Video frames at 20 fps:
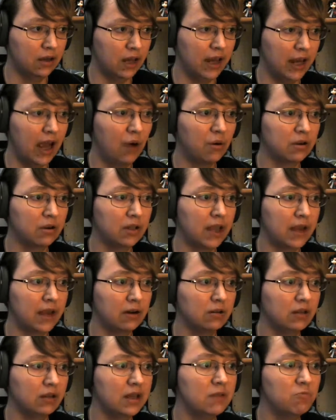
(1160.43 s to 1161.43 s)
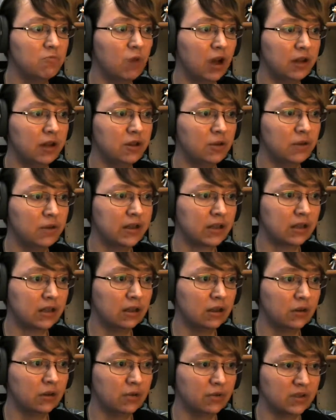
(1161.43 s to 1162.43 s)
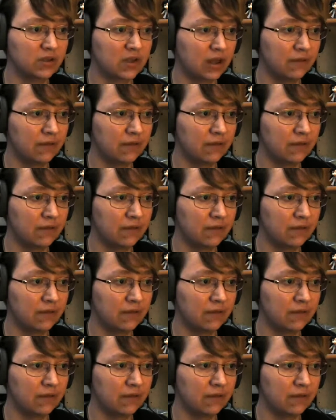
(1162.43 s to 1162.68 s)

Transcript: An hour later, Lin Yuanyua's clothes